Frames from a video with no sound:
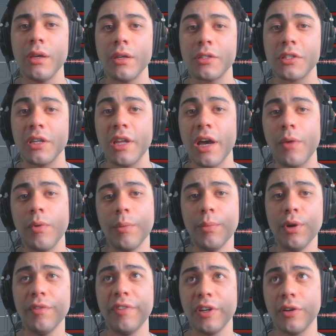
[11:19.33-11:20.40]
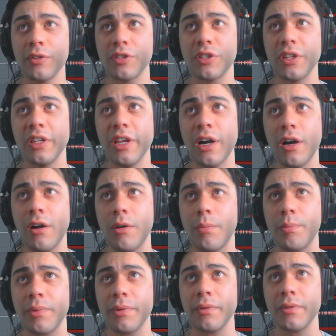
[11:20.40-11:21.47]
So now we're moving on to the ARP,
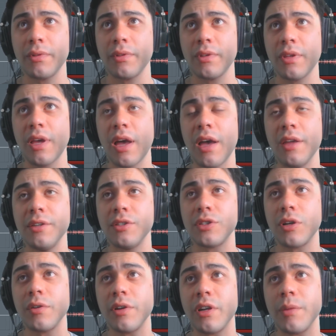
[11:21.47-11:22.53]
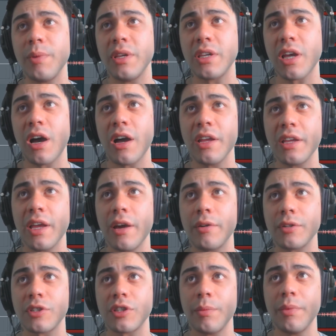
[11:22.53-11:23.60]
and I'm going to be cutting
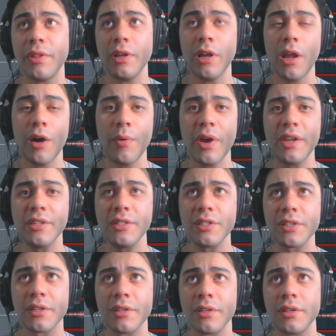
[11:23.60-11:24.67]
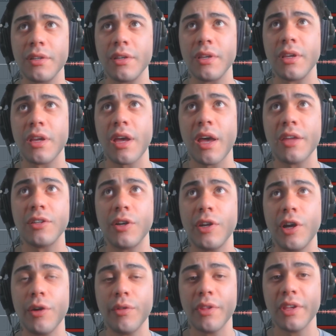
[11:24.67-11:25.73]
out some of the low end, and I
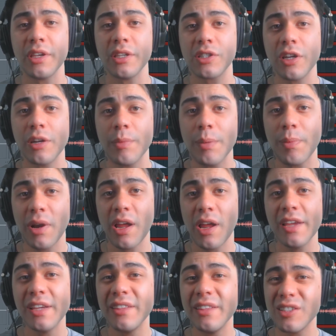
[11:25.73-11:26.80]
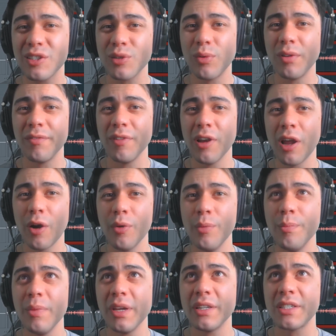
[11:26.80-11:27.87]
know that it's going to be playing in the sort of low
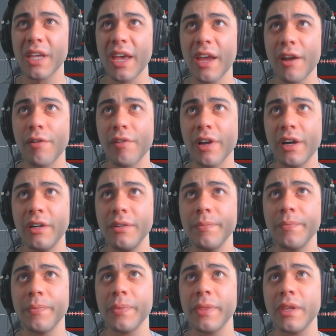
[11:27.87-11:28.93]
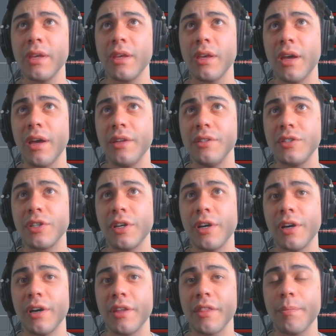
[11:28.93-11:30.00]
mid area, and
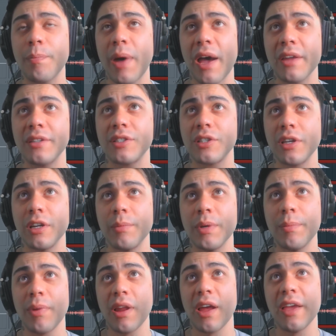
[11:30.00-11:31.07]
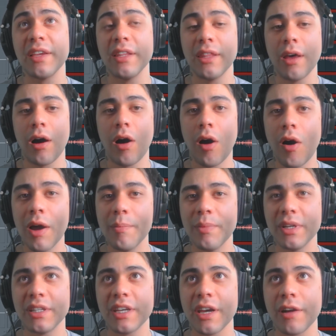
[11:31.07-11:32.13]
the pad's going to be playing in the high
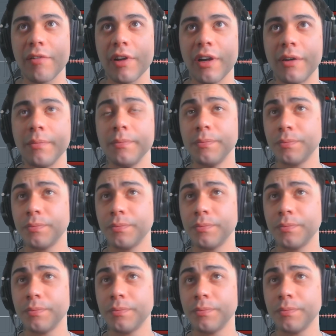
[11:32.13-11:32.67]
mid area.